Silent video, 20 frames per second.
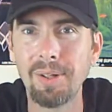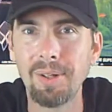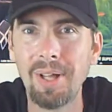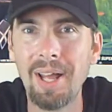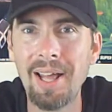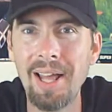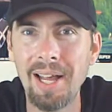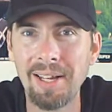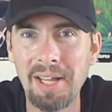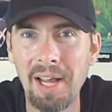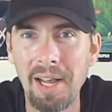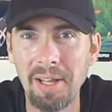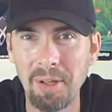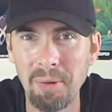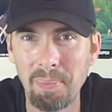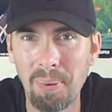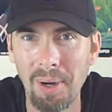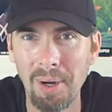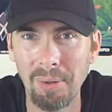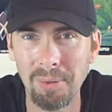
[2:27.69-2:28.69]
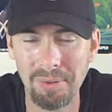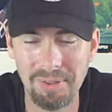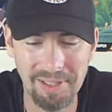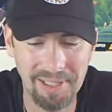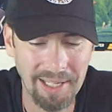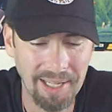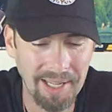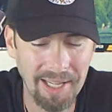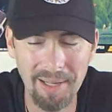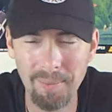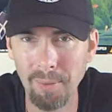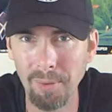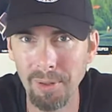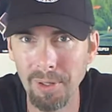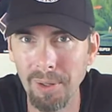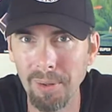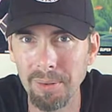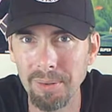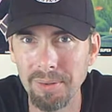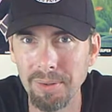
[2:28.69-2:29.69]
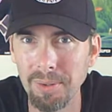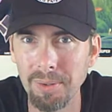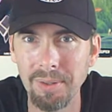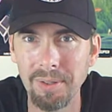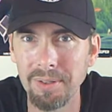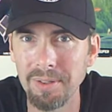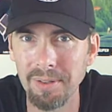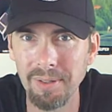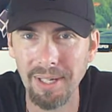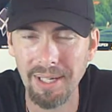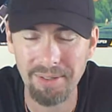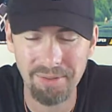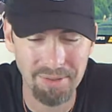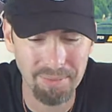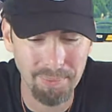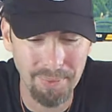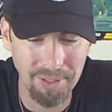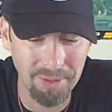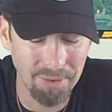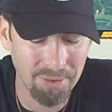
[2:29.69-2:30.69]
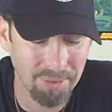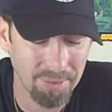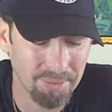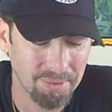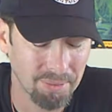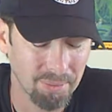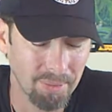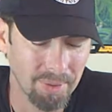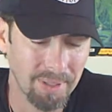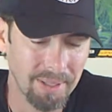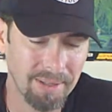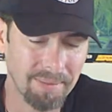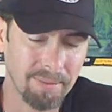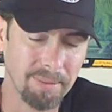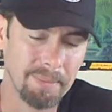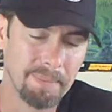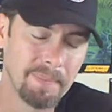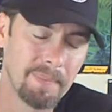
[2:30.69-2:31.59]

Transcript: That's how you pause the game or go through the selection menus or whatever.